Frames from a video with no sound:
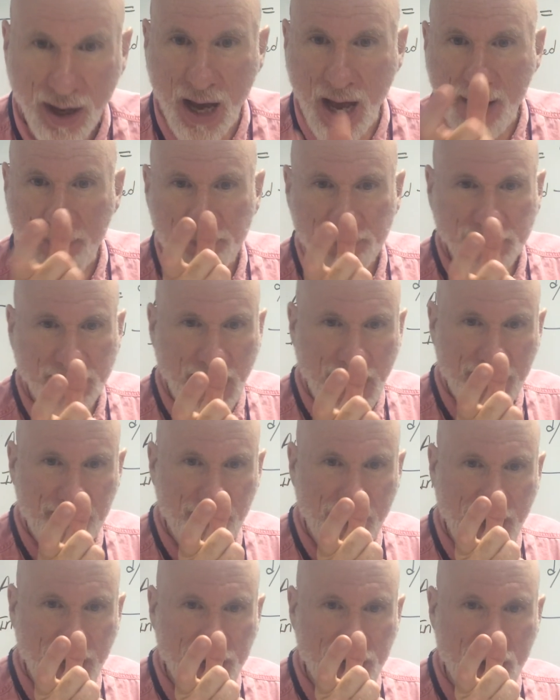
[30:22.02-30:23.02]
up, got him
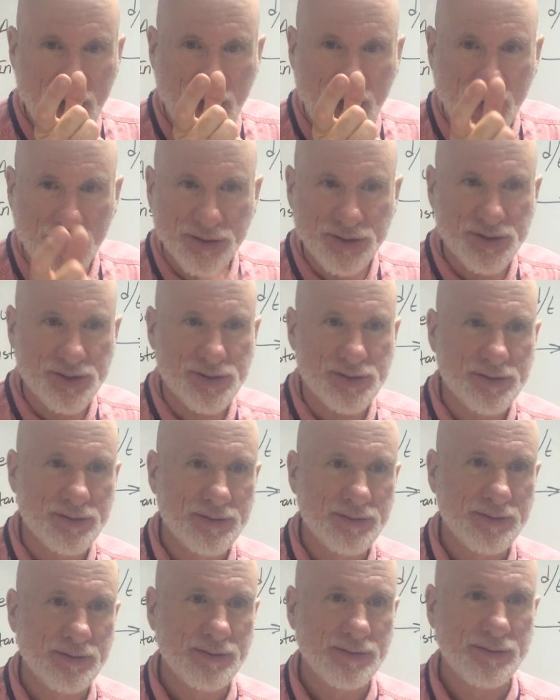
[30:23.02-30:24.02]
by a nose.
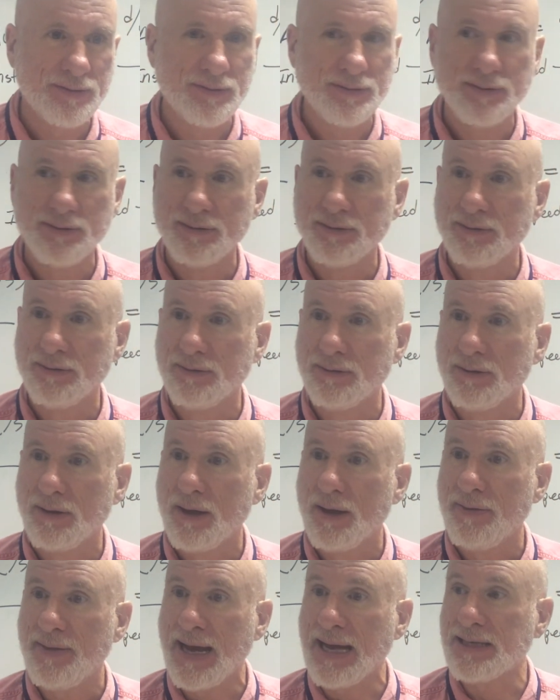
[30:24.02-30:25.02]

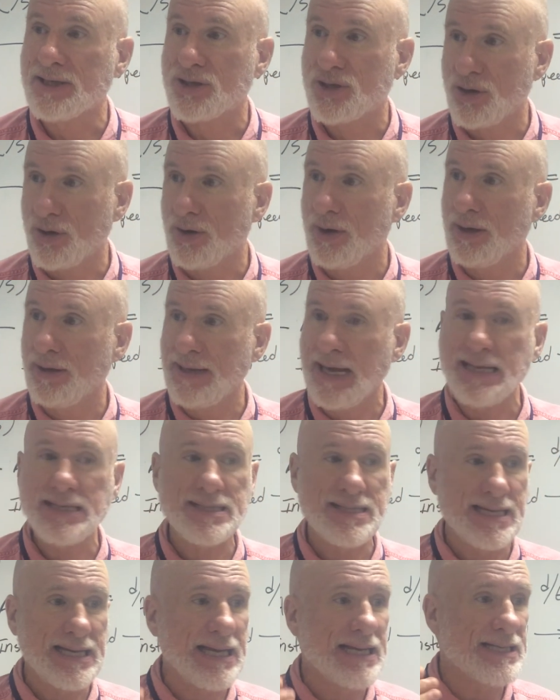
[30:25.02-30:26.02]
That's
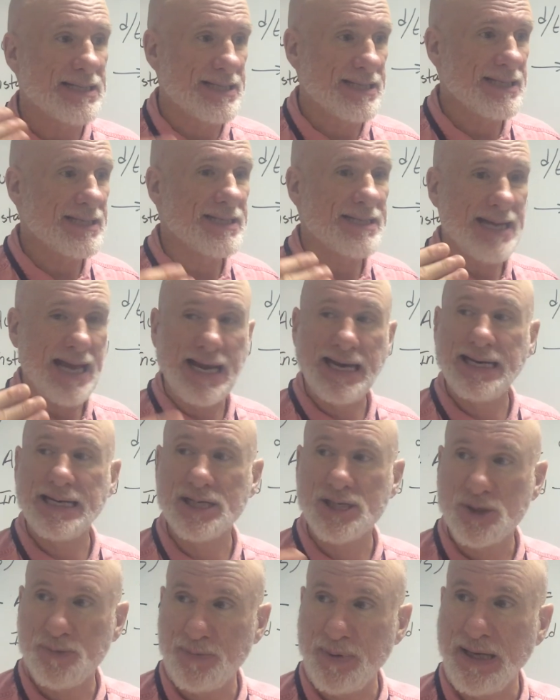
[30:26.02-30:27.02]
the
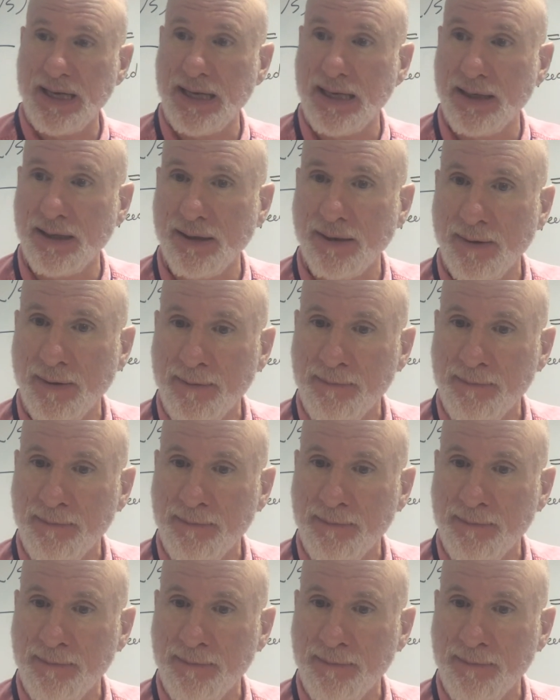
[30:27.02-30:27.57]
instantaneous speed